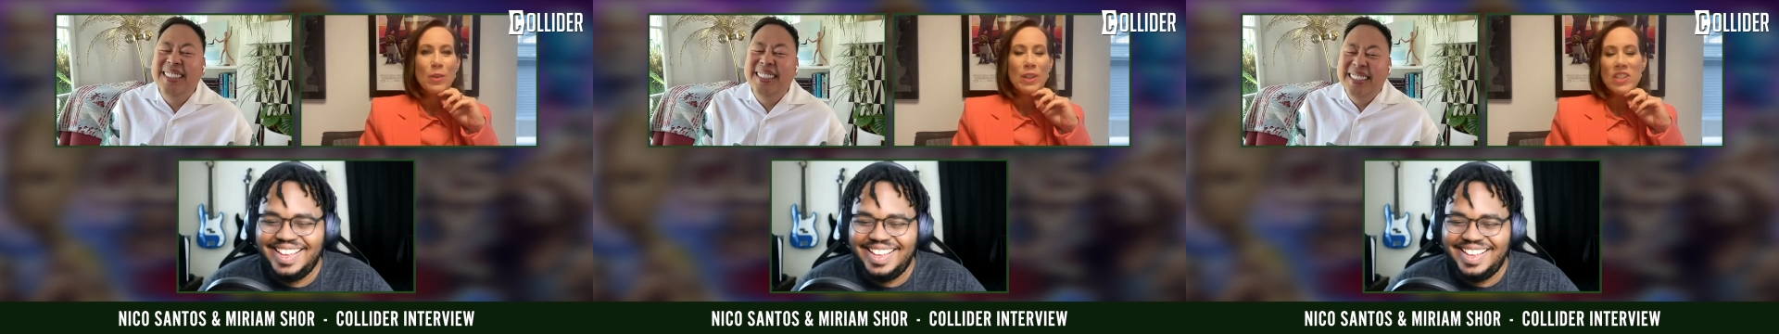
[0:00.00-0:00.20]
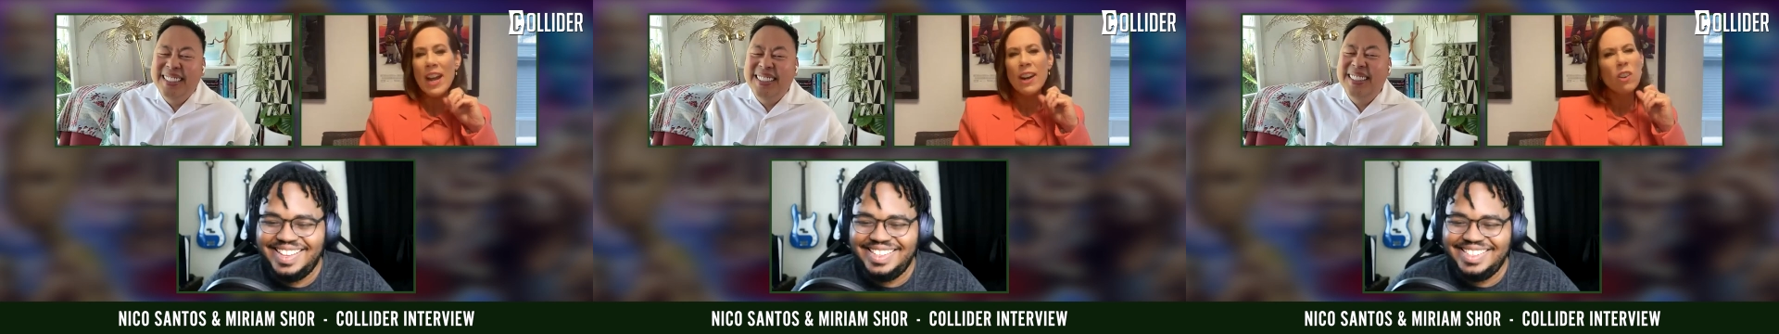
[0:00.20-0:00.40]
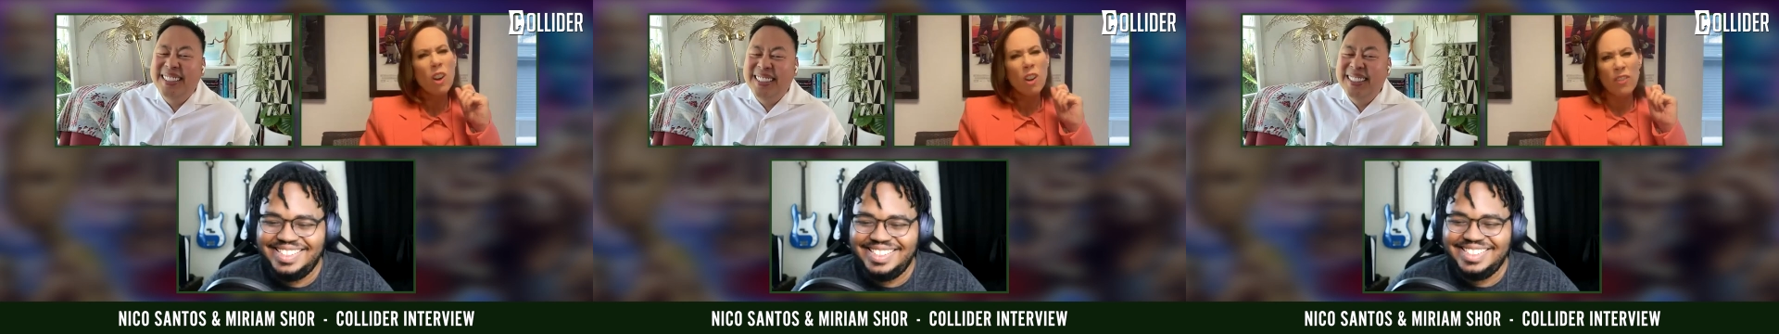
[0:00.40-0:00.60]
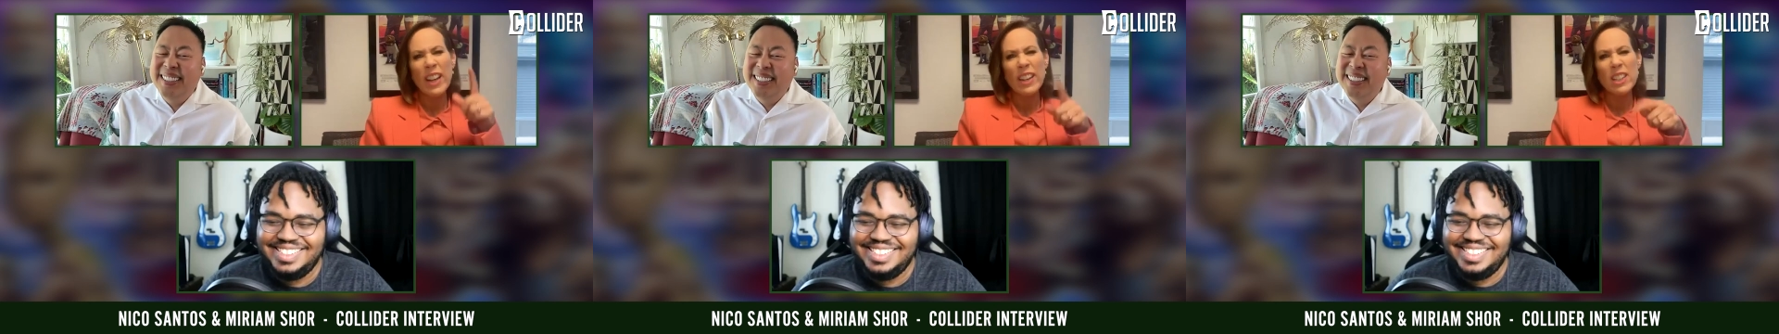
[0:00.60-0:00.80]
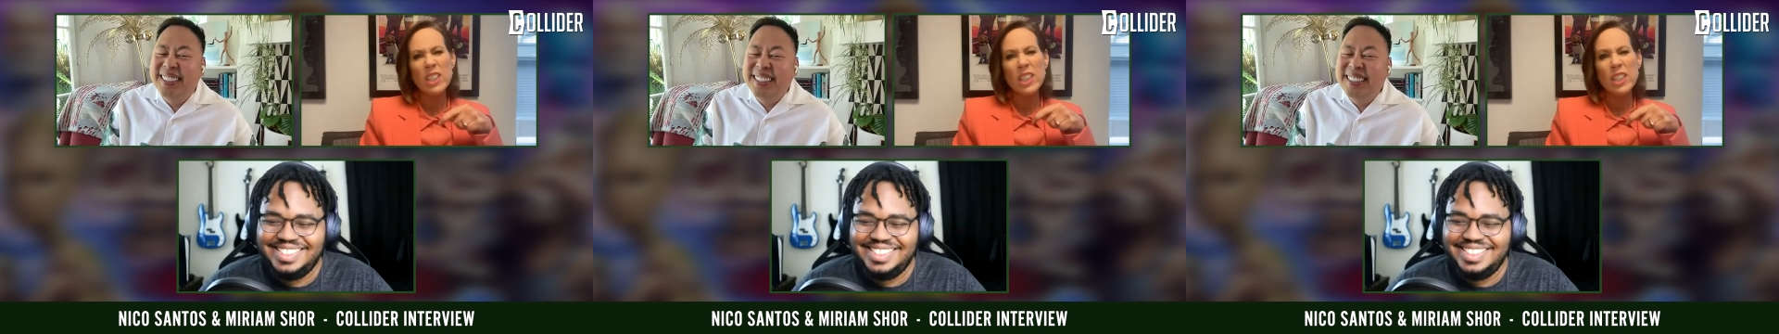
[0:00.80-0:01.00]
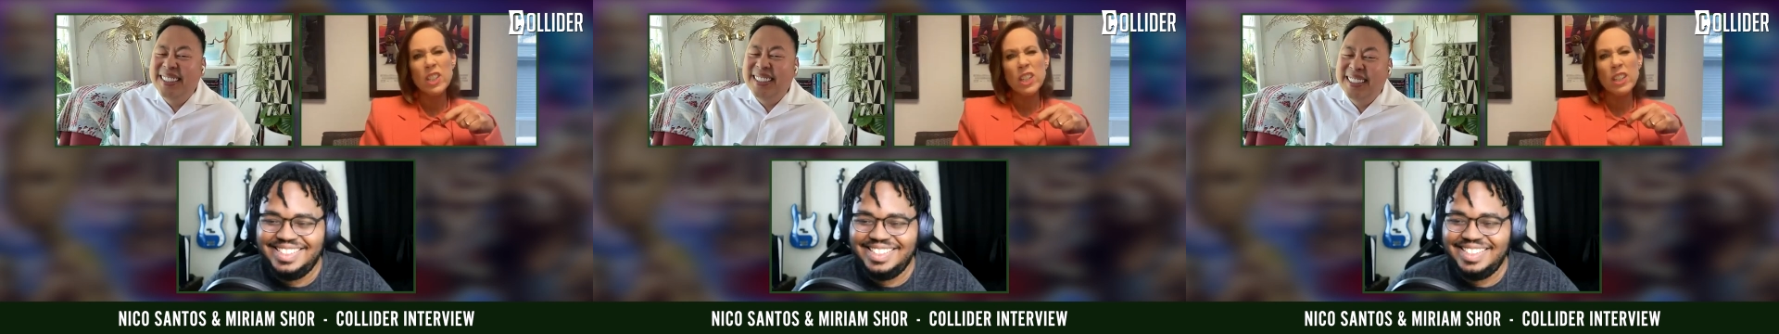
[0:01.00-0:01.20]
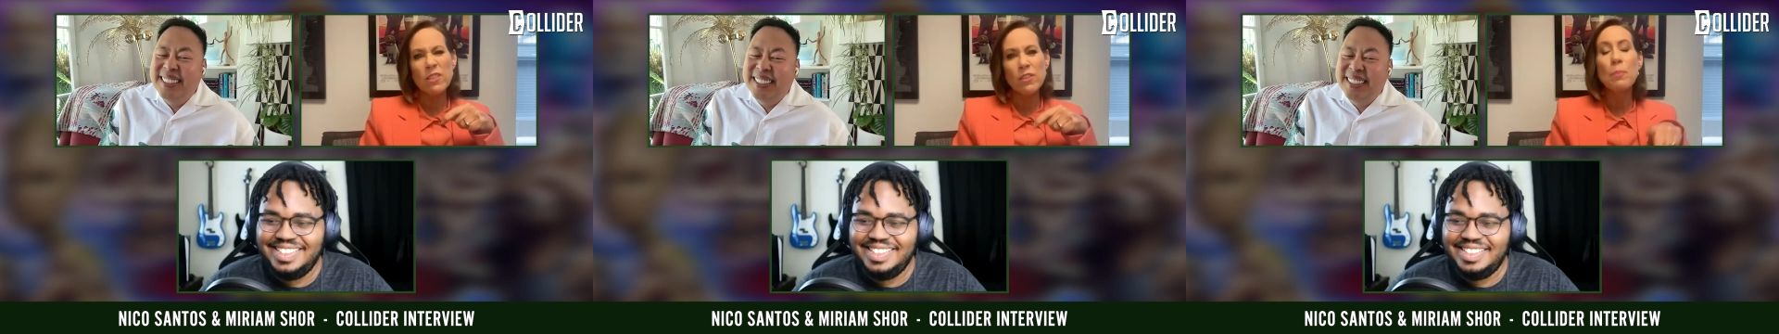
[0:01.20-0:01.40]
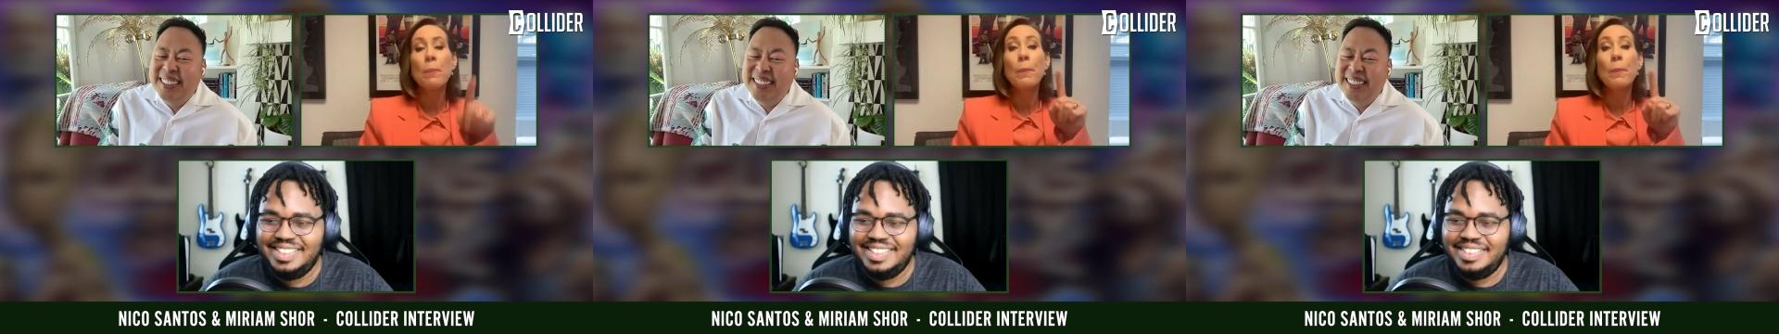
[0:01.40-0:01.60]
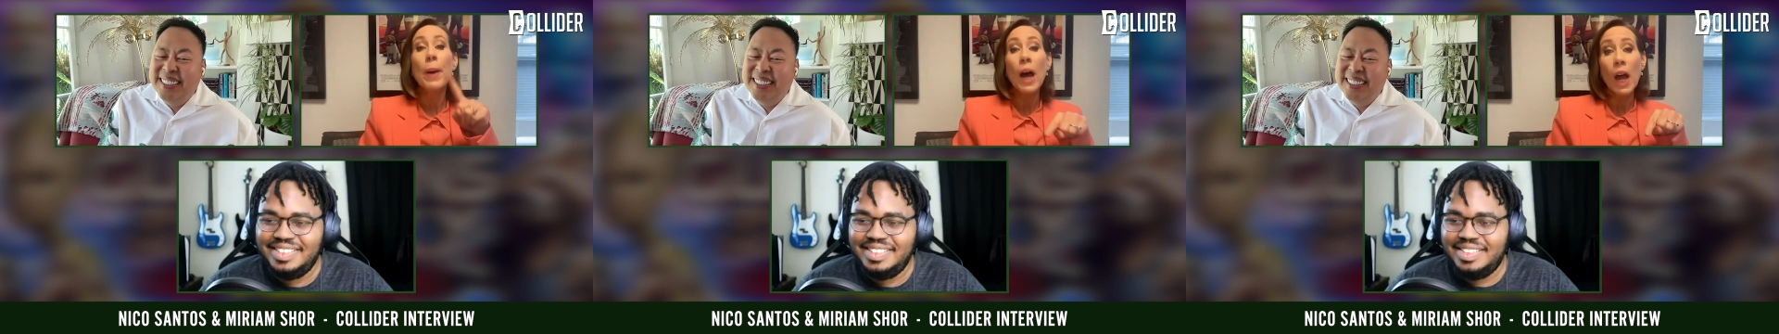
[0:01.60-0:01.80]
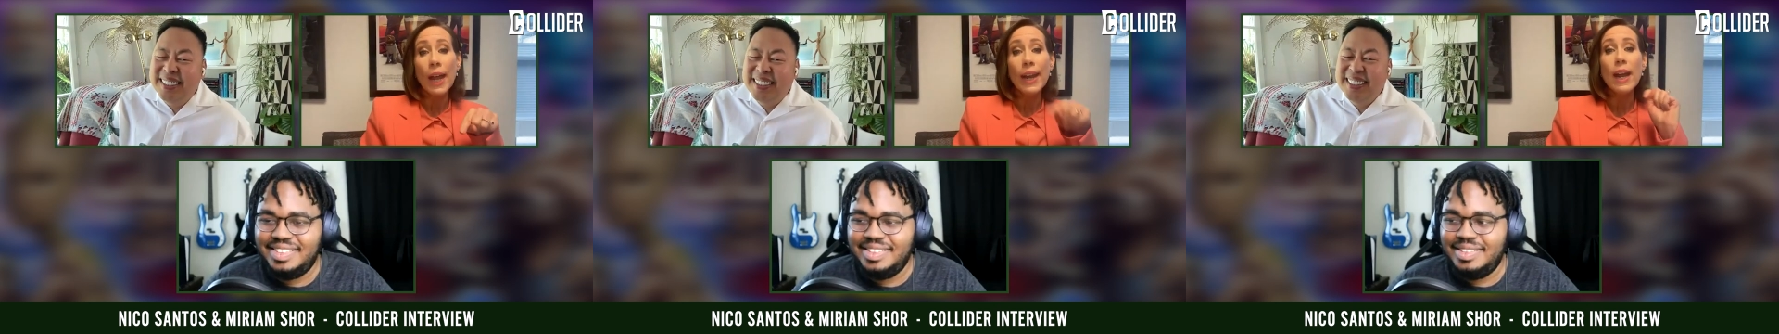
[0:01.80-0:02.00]
Speaker 1: Which I don't know if I actually achieved,
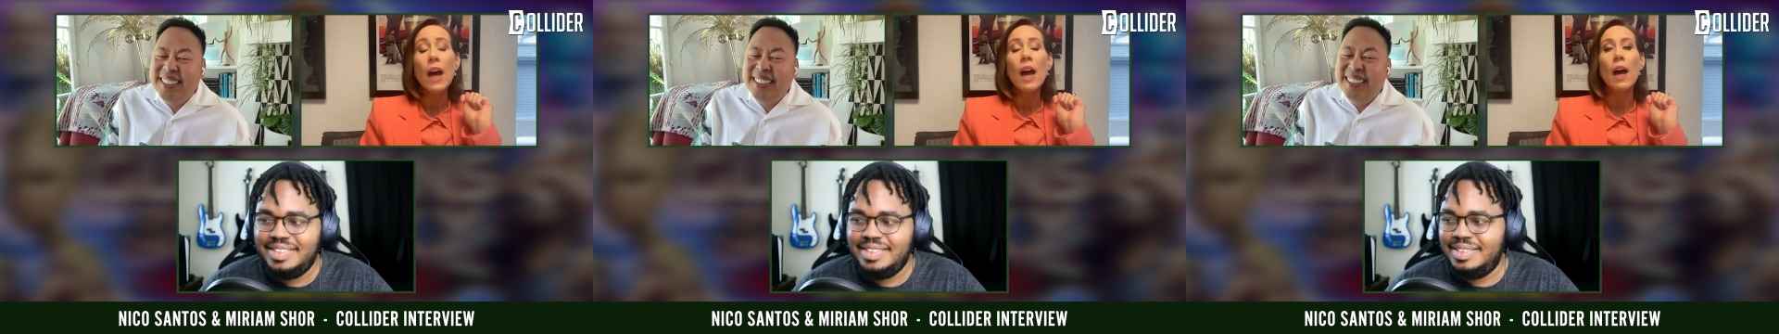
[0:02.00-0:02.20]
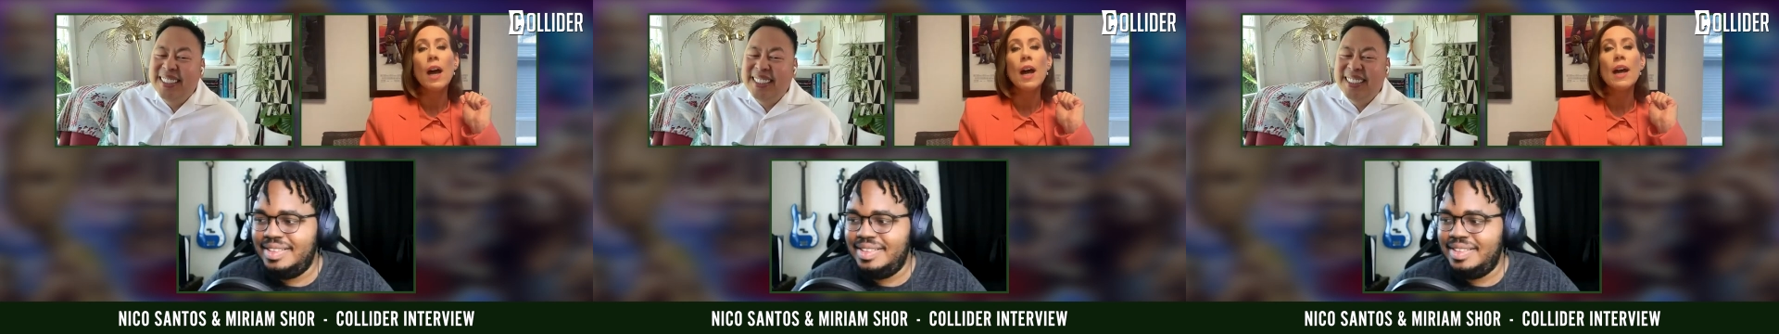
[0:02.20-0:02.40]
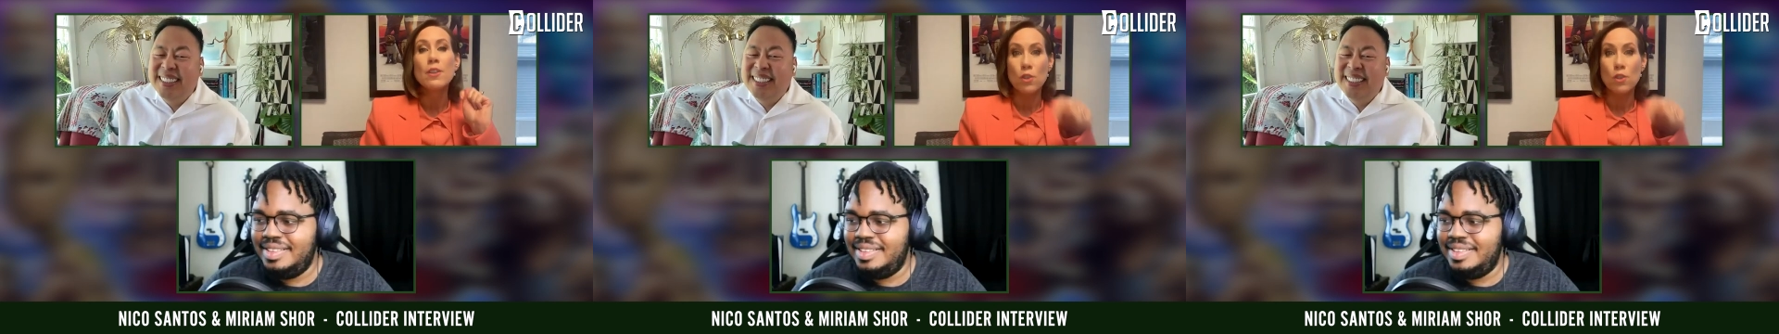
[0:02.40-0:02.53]
but uh, I